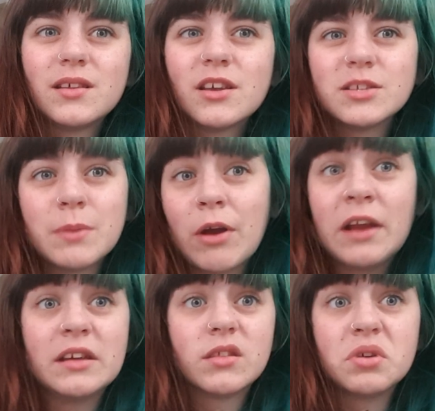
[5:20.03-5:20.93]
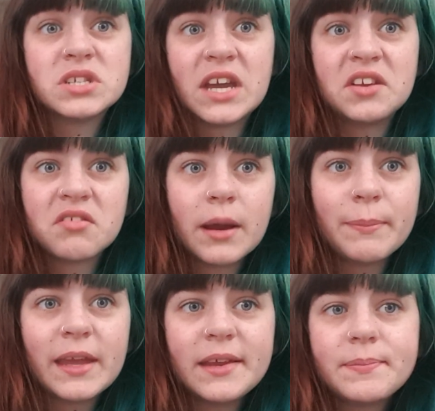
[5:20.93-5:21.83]
Because my granddad threw a tenner at
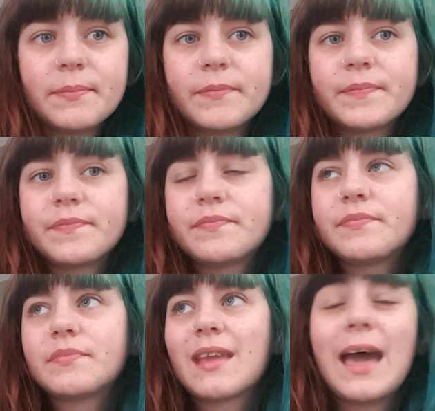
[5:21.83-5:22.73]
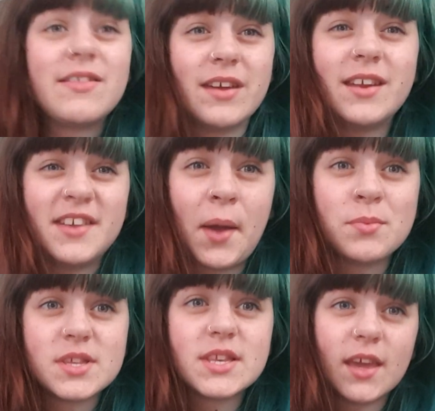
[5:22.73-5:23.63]
me and then
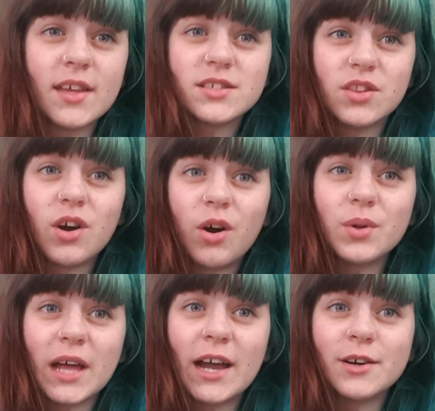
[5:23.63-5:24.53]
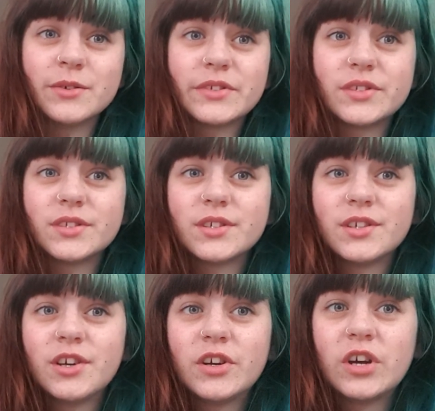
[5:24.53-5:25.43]
announced it to the whole house.
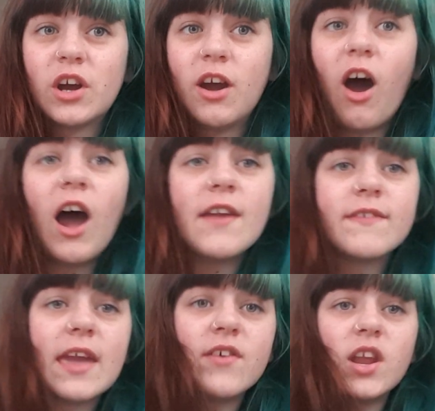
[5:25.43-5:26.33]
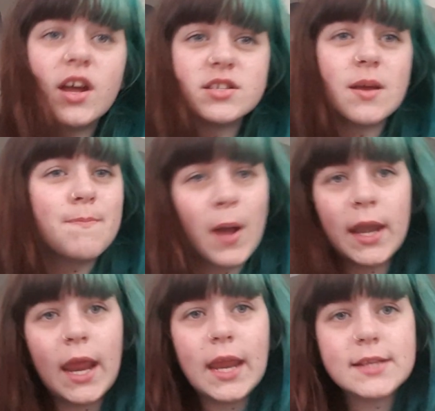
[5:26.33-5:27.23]
I've given her some
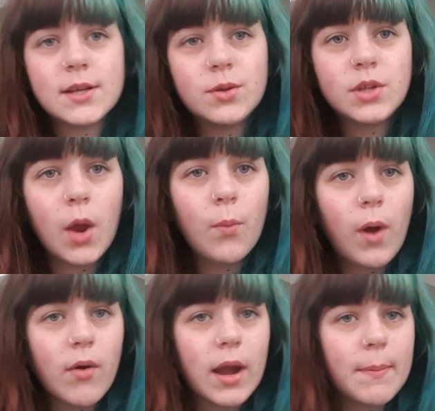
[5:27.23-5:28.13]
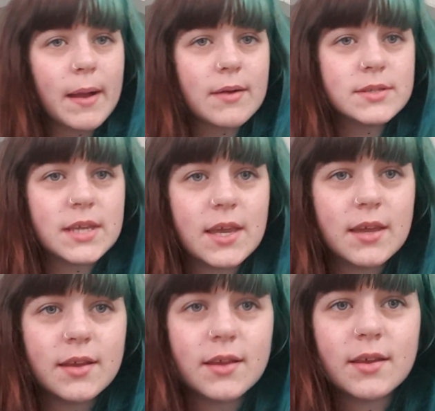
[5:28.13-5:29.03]
money, so don't worry about it.